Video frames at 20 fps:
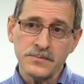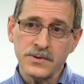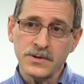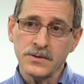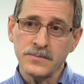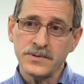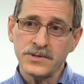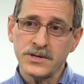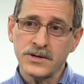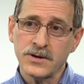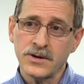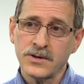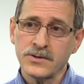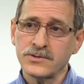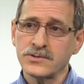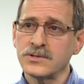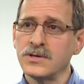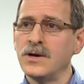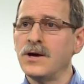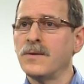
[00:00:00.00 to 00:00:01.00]
bill of
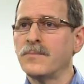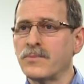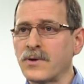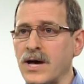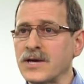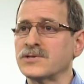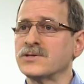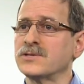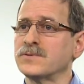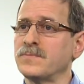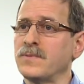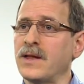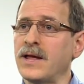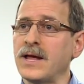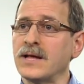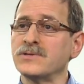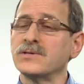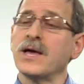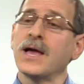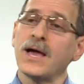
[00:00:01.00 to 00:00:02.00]
materials, process
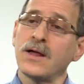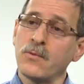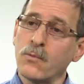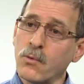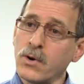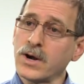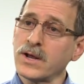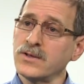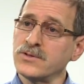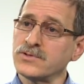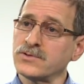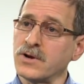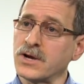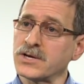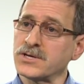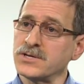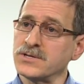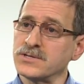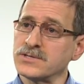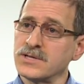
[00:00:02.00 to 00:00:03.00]
plans, and work
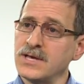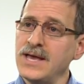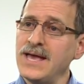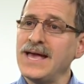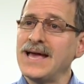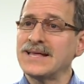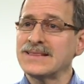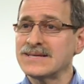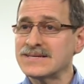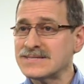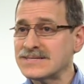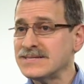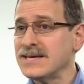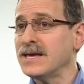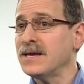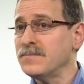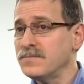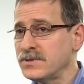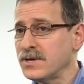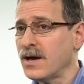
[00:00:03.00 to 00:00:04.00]
instructions at the
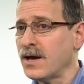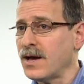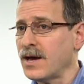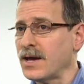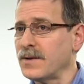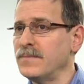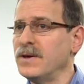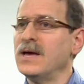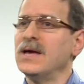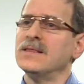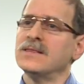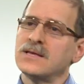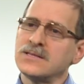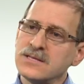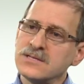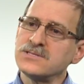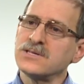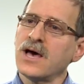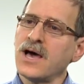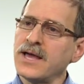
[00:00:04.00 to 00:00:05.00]
same time that
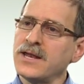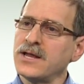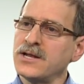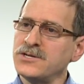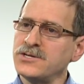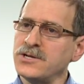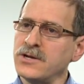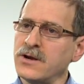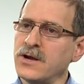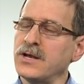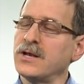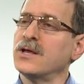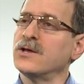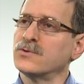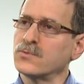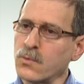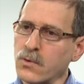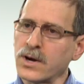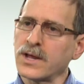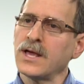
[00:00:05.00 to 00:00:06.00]
design engineering is
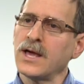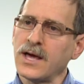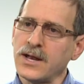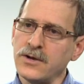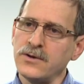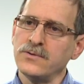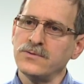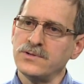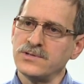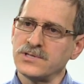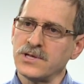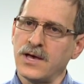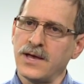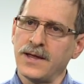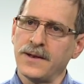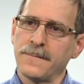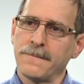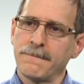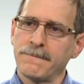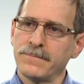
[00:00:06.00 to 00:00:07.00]
working on a new
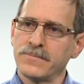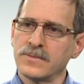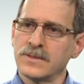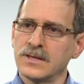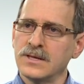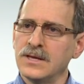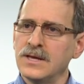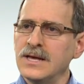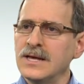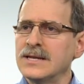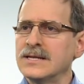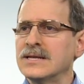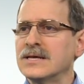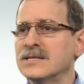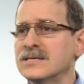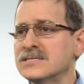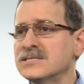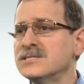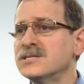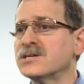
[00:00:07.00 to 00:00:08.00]
design. Now
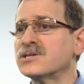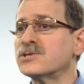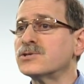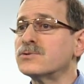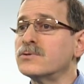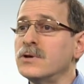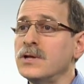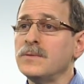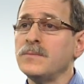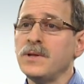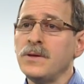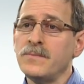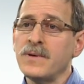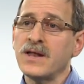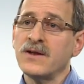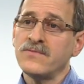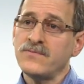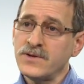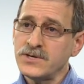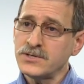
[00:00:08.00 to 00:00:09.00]
this is extremely
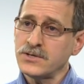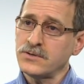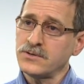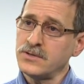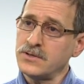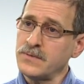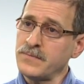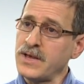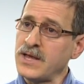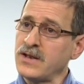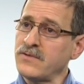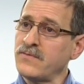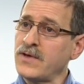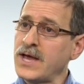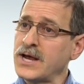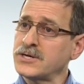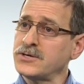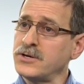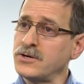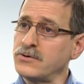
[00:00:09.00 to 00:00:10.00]
beneficial to the
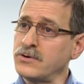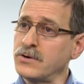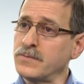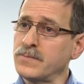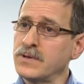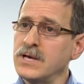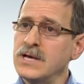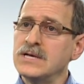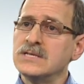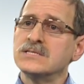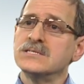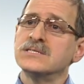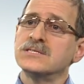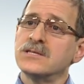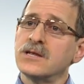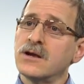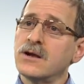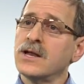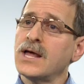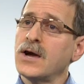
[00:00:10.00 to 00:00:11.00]
manufacturing group since
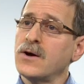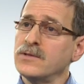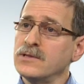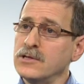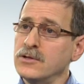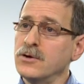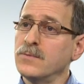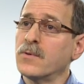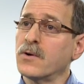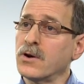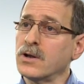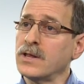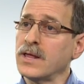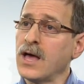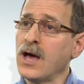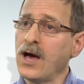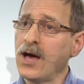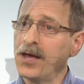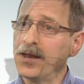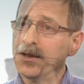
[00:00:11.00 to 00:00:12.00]
they're now in the loop early
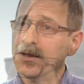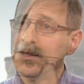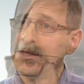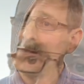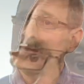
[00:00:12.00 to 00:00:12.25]
on,